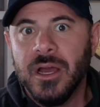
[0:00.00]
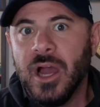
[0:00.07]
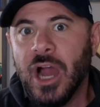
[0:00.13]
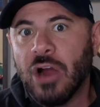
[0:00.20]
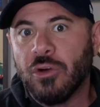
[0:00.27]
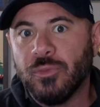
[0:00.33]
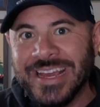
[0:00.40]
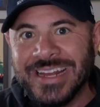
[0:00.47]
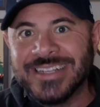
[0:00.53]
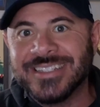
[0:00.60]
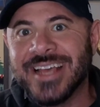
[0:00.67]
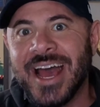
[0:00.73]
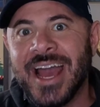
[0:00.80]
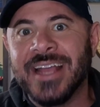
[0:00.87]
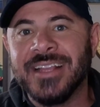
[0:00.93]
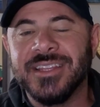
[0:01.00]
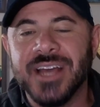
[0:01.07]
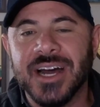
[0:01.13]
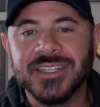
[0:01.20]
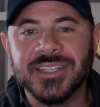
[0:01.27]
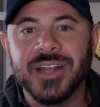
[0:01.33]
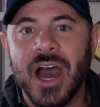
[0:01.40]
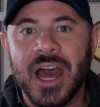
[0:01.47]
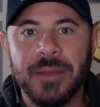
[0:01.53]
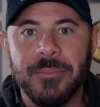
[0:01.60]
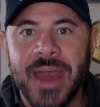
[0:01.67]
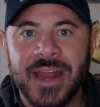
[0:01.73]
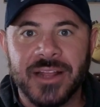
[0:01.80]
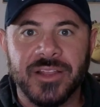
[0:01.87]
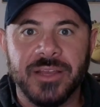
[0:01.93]
A redesign doesn't
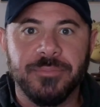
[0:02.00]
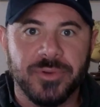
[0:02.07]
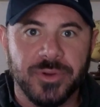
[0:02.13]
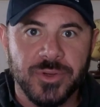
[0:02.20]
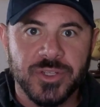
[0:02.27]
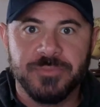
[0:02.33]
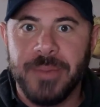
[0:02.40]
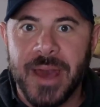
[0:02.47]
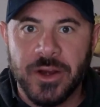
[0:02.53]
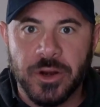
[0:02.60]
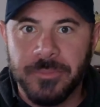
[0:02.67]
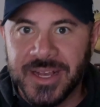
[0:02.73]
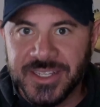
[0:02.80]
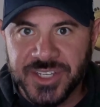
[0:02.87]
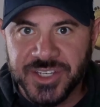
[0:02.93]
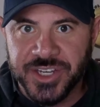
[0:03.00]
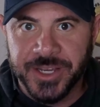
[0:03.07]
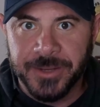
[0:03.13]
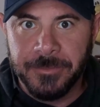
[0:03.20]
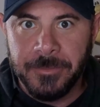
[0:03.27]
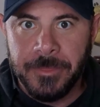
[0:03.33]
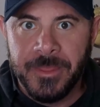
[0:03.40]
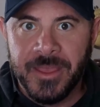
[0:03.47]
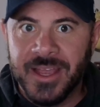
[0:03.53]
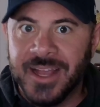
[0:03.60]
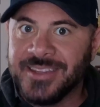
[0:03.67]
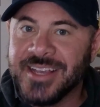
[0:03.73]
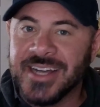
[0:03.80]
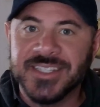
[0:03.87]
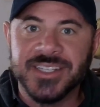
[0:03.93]
automatically produce better messaging.
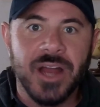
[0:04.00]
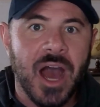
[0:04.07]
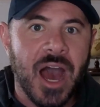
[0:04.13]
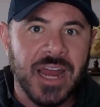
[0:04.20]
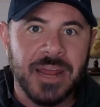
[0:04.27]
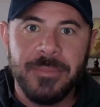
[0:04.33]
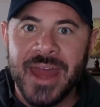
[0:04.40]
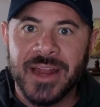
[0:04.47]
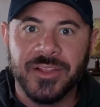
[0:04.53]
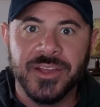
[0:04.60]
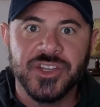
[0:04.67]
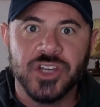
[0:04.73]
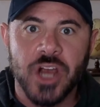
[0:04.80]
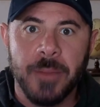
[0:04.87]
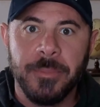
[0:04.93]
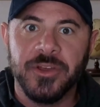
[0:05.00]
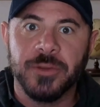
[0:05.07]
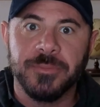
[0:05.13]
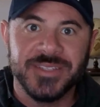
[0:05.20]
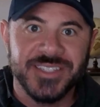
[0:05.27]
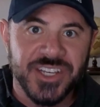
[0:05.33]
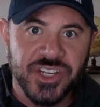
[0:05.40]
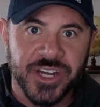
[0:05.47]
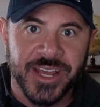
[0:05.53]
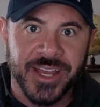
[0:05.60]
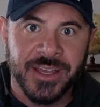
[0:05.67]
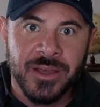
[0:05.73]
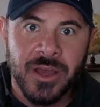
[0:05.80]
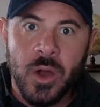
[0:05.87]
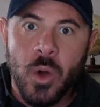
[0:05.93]
It doesn't automatically sharpen your
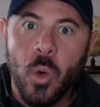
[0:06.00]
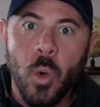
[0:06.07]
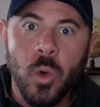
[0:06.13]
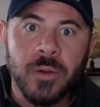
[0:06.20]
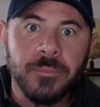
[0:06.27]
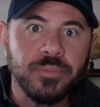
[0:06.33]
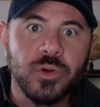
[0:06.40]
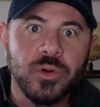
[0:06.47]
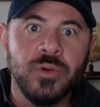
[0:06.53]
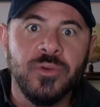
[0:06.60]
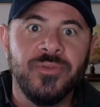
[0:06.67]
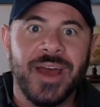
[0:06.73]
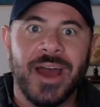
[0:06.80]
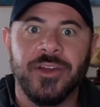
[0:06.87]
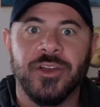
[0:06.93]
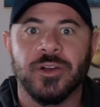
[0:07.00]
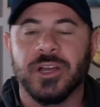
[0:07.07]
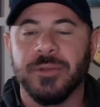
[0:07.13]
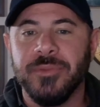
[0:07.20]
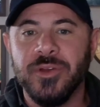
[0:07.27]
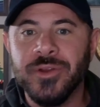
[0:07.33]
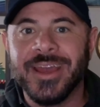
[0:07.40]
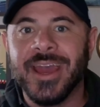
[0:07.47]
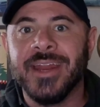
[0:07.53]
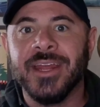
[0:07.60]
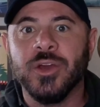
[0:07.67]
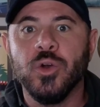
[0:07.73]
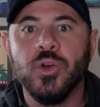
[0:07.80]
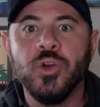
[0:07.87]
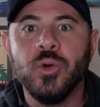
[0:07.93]
positioning or improve how you're communicating
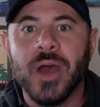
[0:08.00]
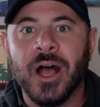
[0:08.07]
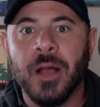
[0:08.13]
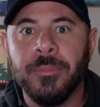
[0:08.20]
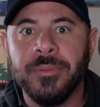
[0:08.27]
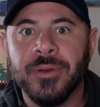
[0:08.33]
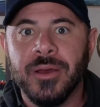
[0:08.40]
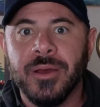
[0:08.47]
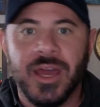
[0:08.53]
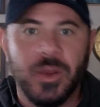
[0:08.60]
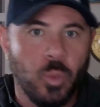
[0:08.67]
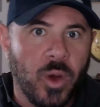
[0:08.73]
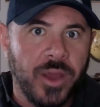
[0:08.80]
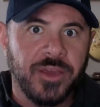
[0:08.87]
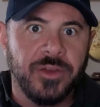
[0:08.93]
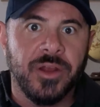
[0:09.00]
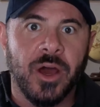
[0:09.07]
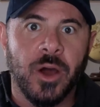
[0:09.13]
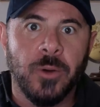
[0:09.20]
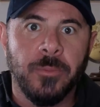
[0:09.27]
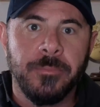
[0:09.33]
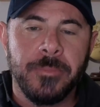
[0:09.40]
who you help and what you know.